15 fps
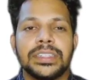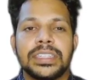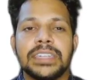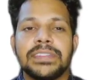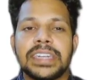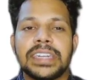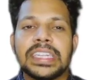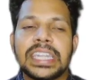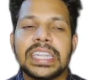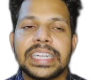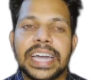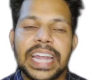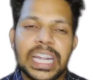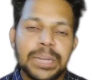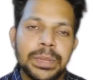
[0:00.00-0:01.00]
See, when the
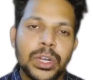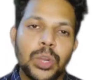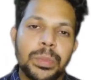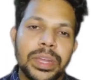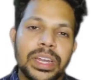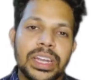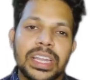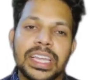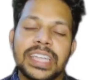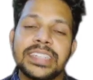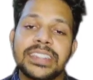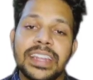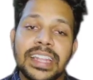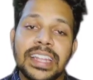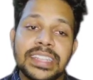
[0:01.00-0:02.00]
direct bilirubin
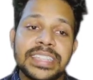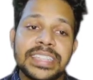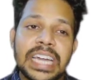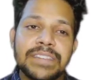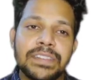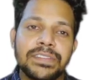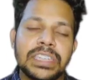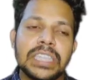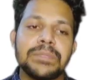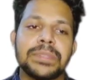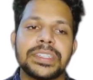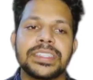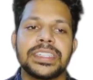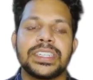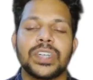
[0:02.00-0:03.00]
is less than
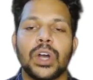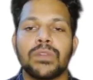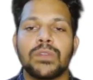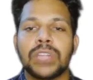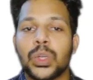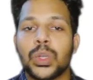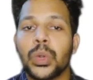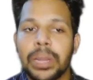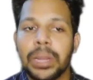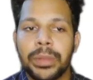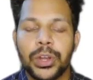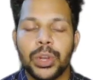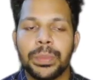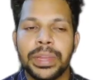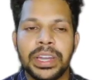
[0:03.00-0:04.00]
15% of the total
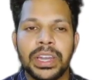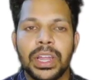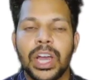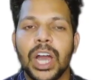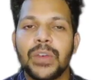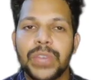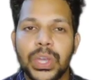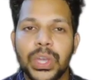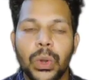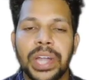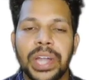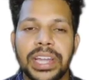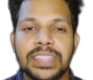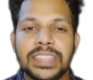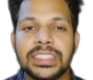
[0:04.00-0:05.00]
bilirubin, we call
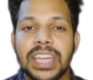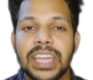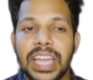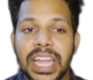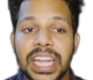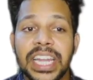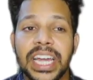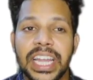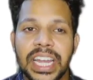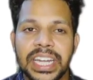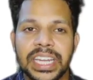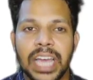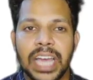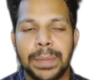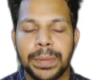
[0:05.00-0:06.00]
it as
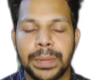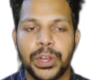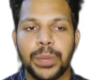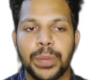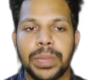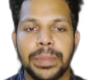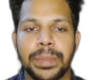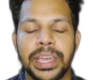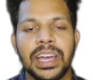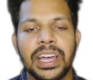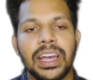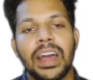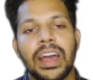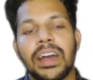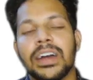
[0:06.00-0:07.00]
indirect hyperbilirubinemia.